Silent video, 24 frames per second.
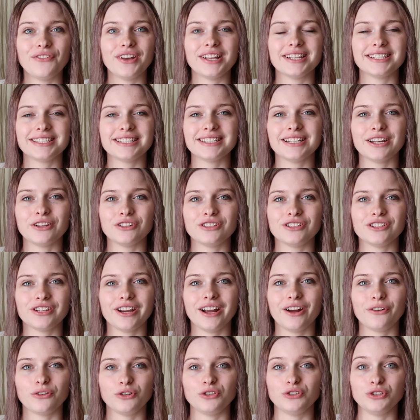It tells you
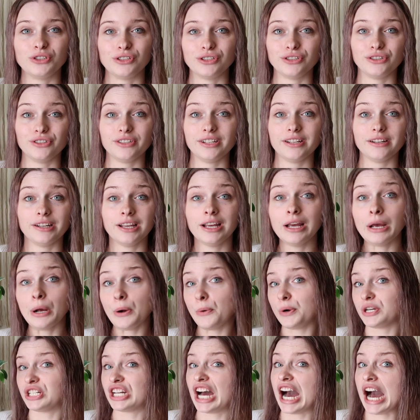how good you did,
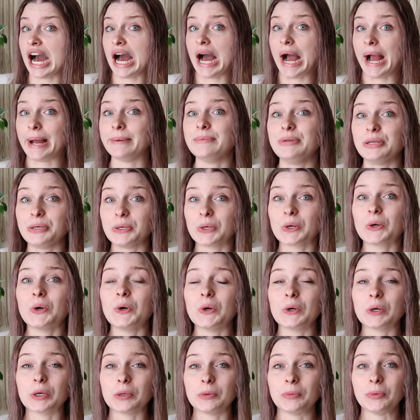which I'm doing
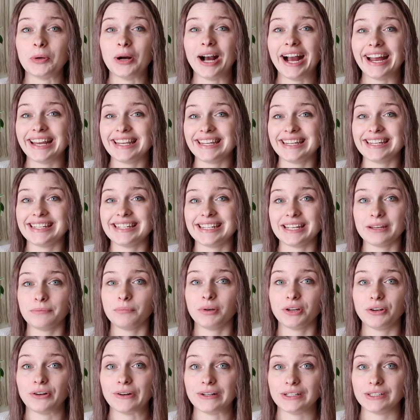horrible. I need to get
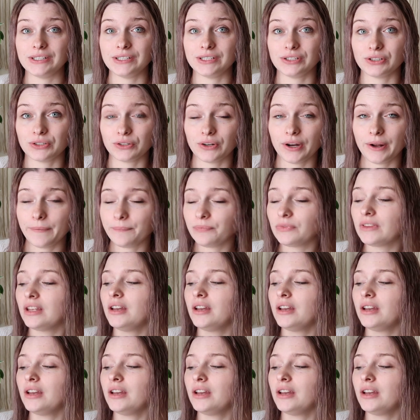better at Instagram.